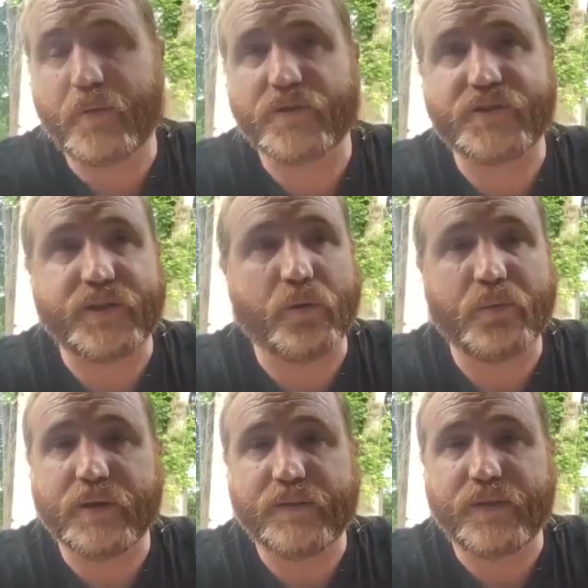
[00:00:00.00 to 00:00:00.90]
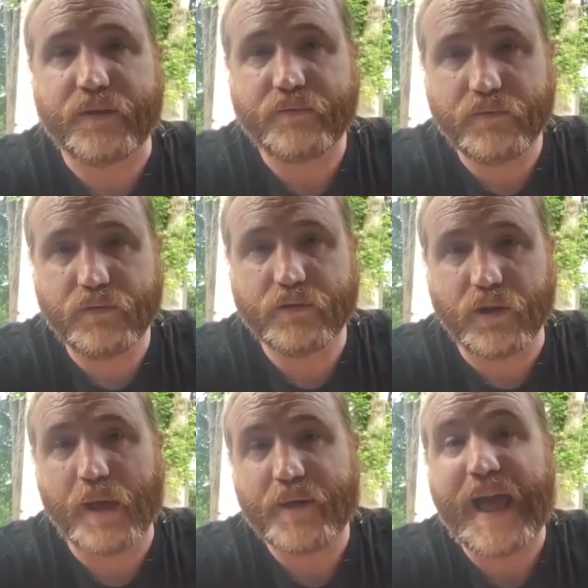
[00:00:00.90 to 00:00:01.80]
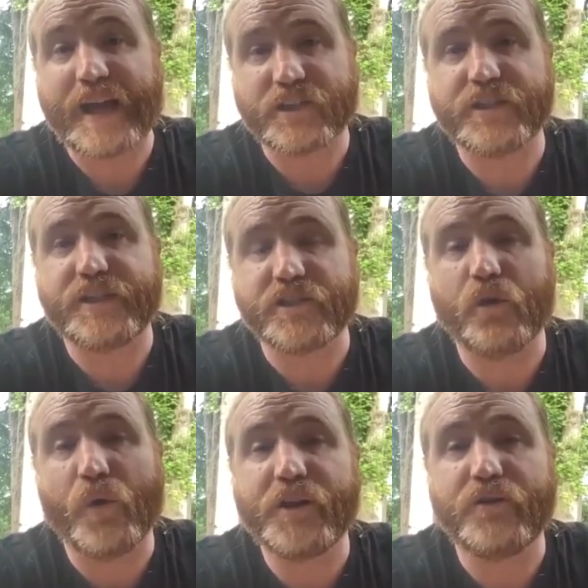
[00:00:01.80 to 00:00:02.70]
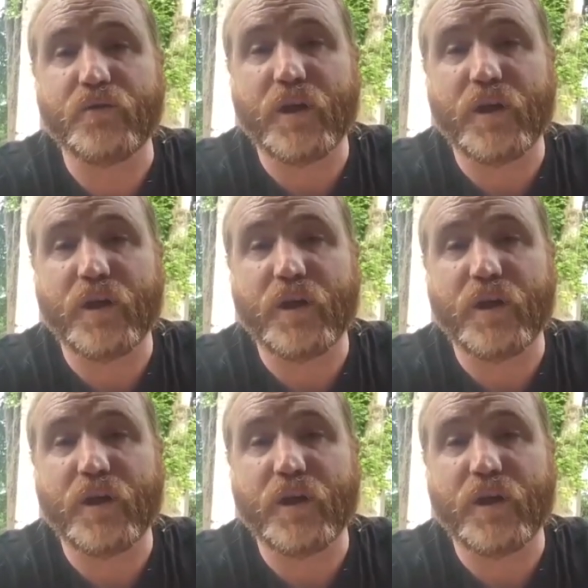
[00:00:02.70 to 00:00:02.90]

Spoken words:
personally don't believe that climate action is going to